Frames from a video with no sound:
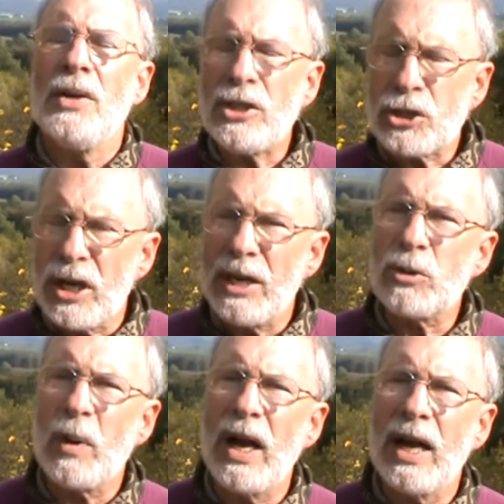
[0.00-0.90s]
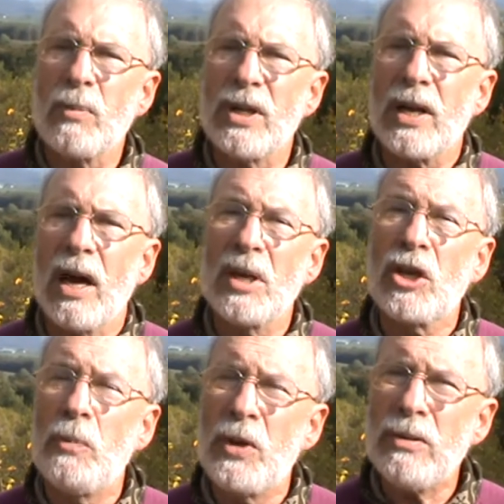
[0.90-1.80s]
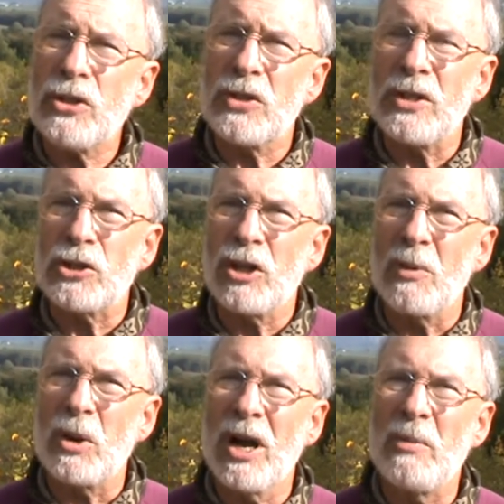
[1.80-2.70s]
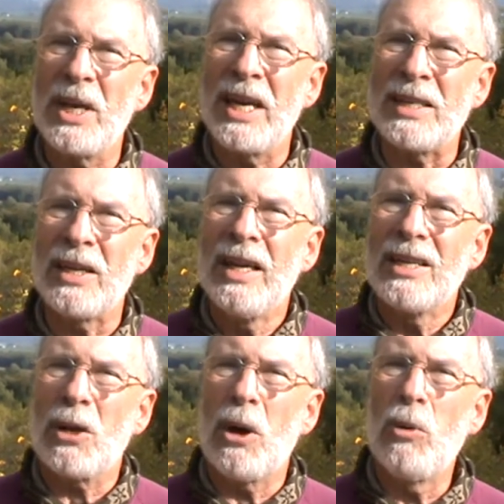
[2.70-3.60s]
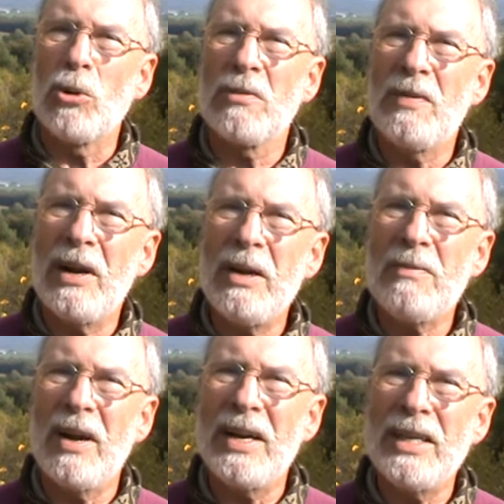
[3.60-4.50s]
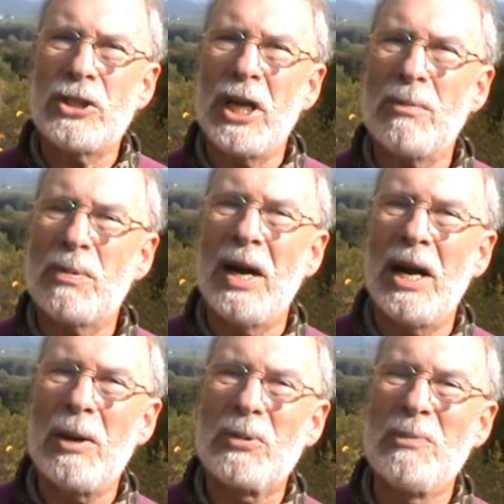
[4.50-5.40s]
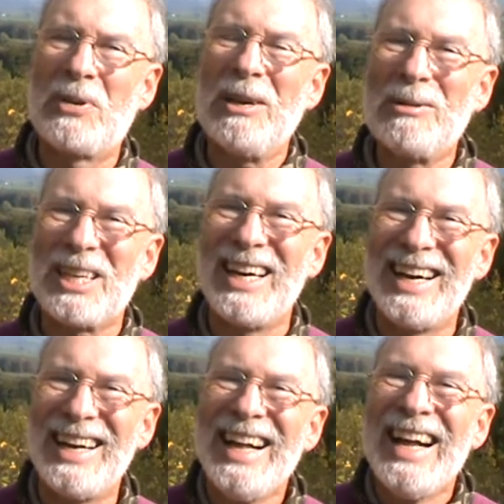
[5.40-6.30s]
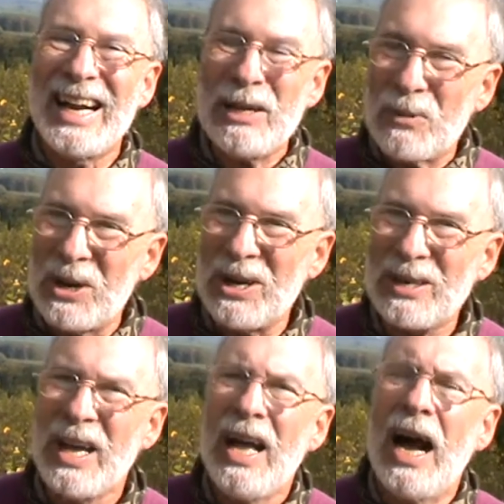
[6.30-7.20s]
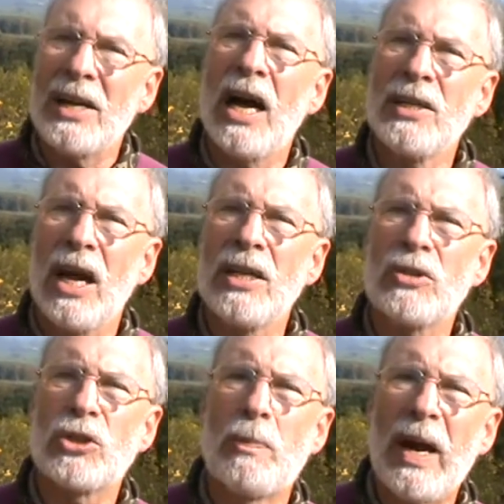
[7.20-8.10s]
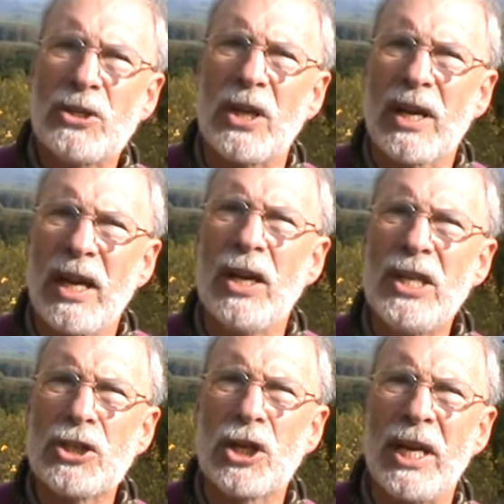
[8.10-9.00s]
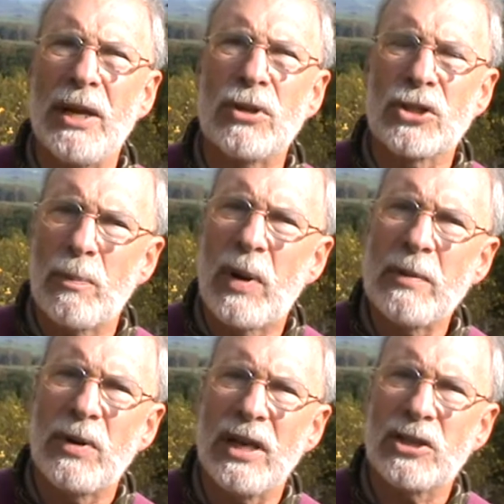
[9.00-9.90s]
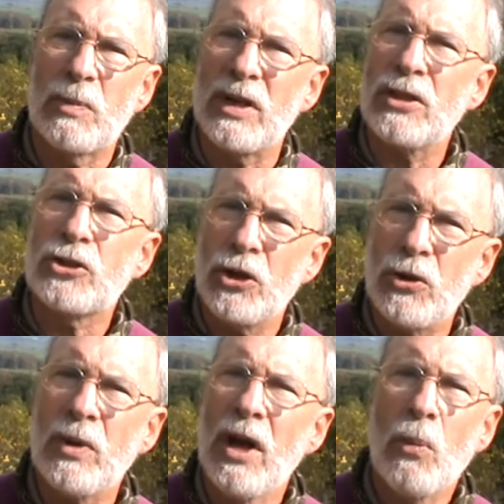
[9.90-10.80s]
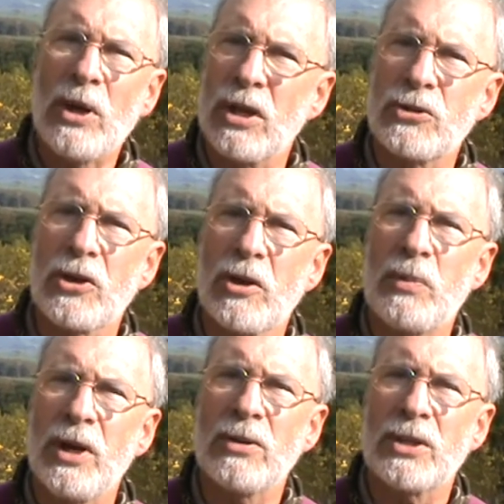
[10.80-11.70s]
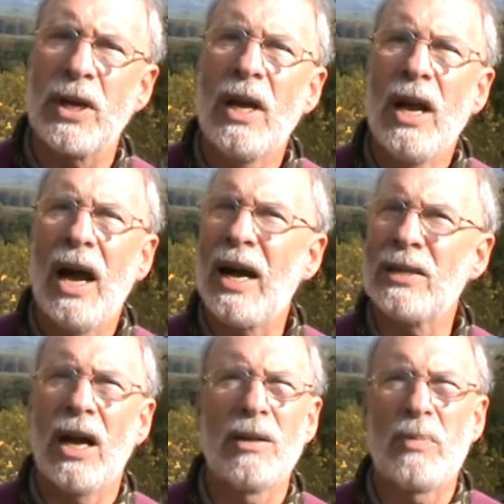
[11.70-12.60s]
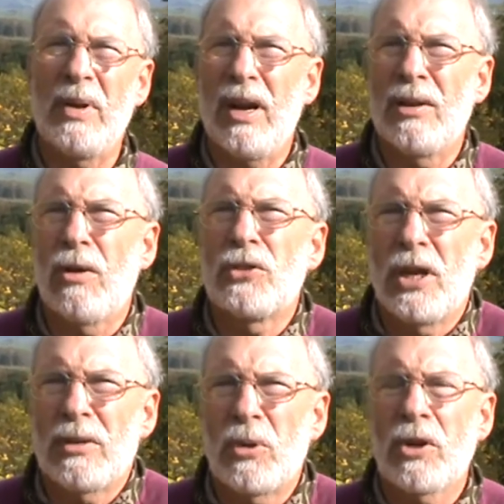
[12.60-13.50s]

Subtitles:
initially it was by hand, but I mean computers at this time were coming in, so I bought a very, very cheap computer, and it worked. And basically, initially it was paperless, but it soon went onto the computer, and obviously with